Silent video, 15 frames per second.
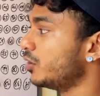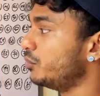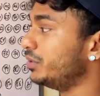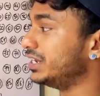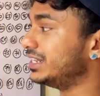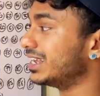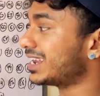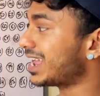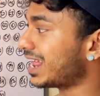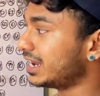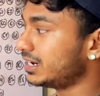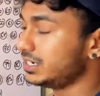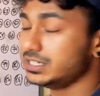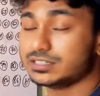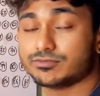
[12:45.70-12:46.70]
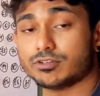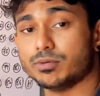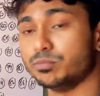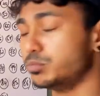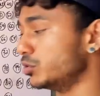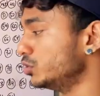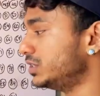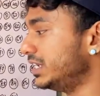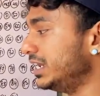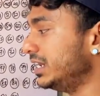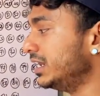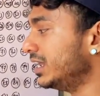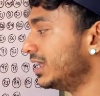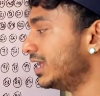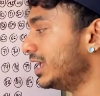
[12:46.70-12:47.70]
with the calories from
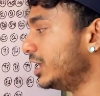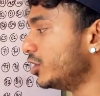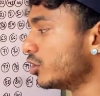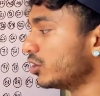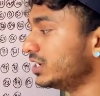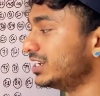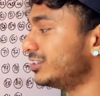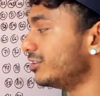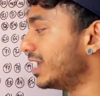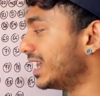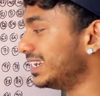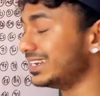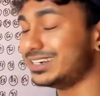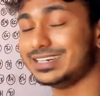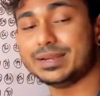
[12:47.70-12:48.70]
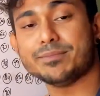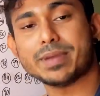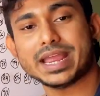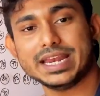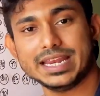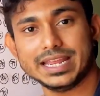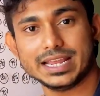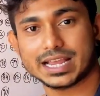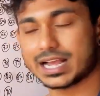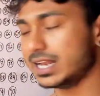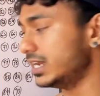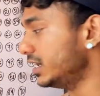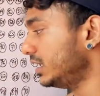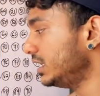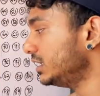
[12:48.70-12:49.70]
protein in order to get the remaining
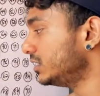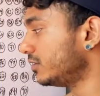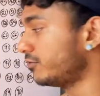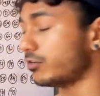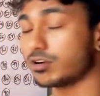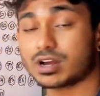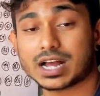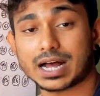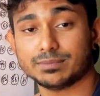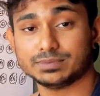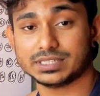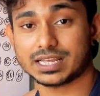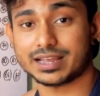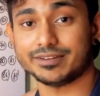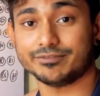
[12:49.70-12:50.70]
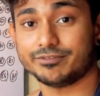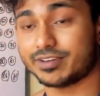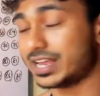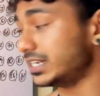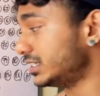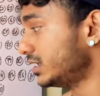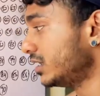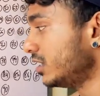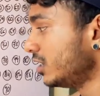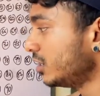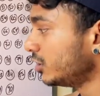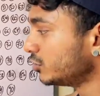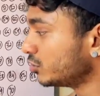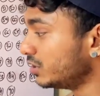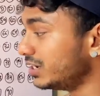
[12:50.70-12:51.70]
calories for carbs and fats.
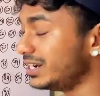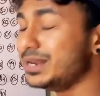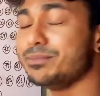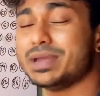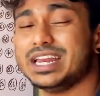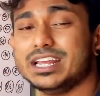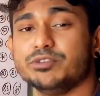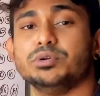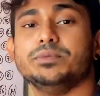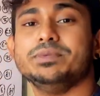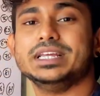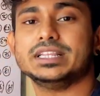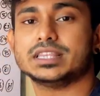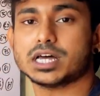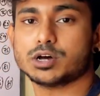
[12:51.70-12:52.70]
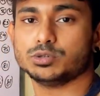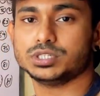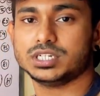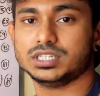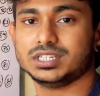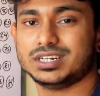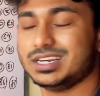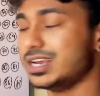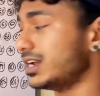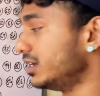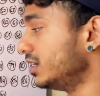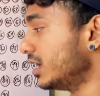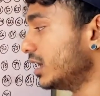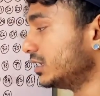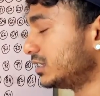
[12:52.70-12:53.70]
So the remaining will be
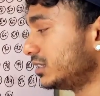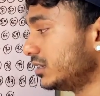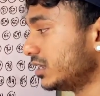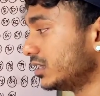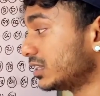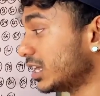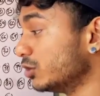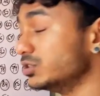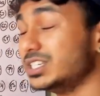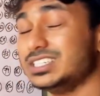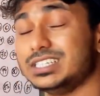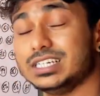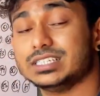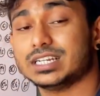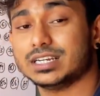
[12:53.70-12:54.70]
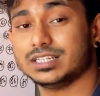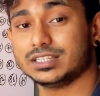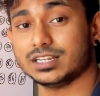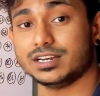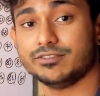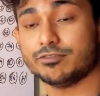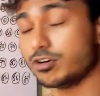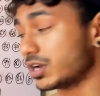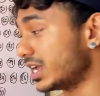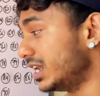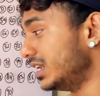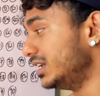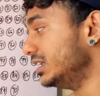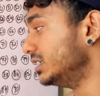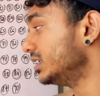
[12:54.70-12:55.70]
1,634
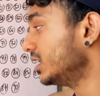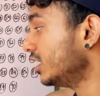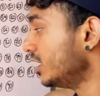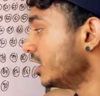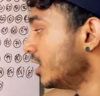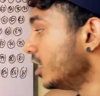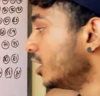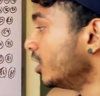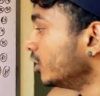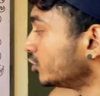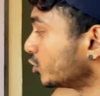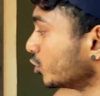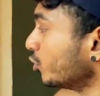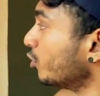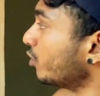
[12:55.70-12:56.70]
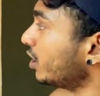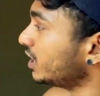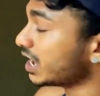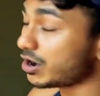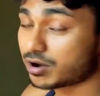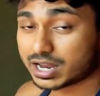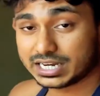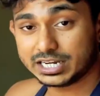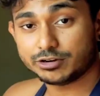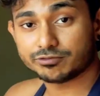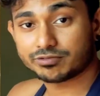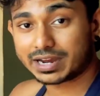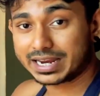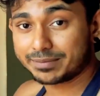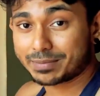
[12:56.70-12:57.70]
calories. So now I need to
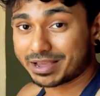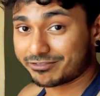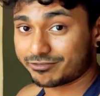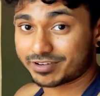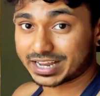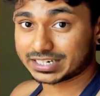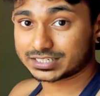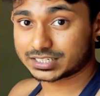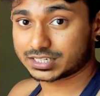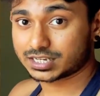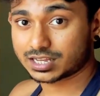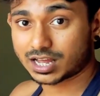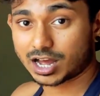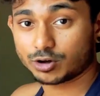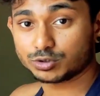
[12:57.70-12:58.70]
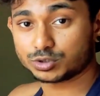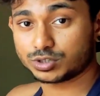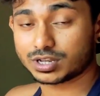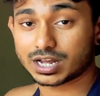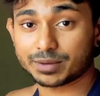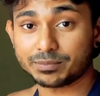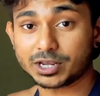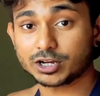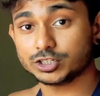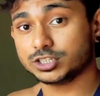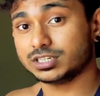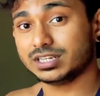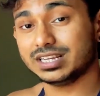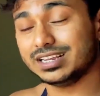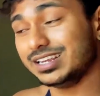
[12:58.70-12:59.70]
find my fats.
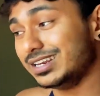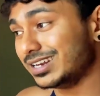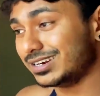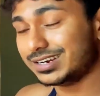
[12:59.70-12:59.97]
Because in a